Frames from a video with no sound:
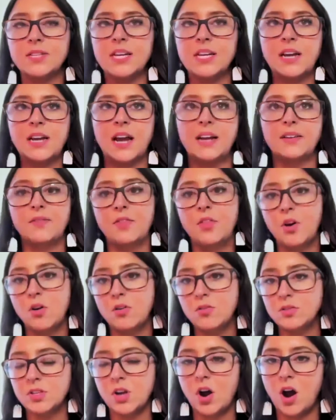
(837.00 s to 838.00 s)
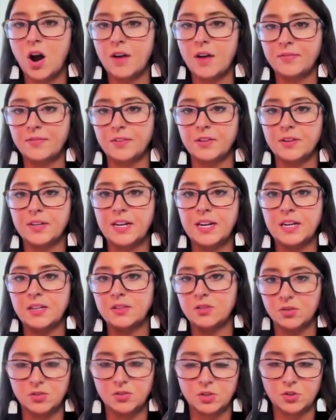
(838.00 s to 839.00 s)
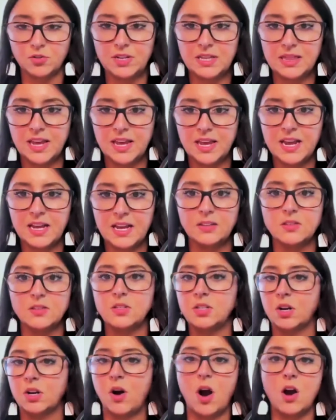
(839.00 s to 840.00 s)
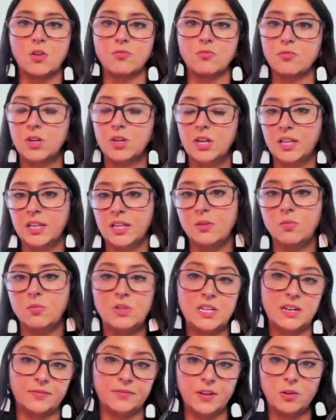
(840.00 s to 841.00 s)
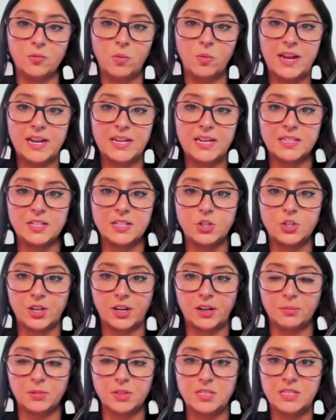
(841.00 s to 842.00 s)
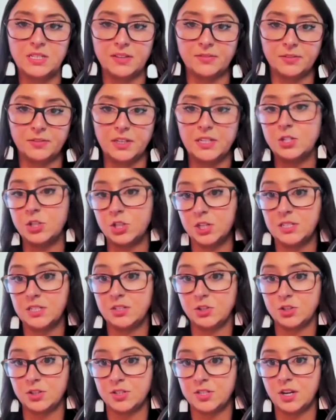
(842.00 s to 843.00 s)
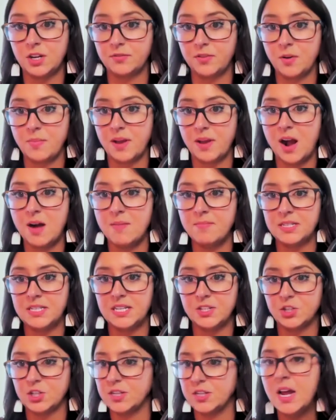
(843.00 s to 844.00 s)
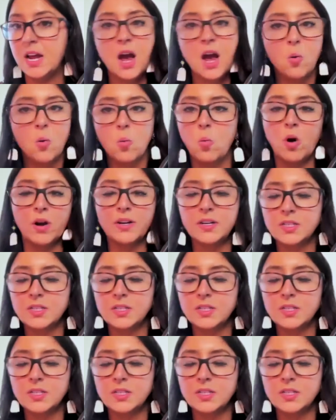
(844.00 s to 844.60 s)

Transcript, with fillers: like kind of those offerings, those 3 things, you know, are really different ways that you're able to differentiate yourself from the competition. What are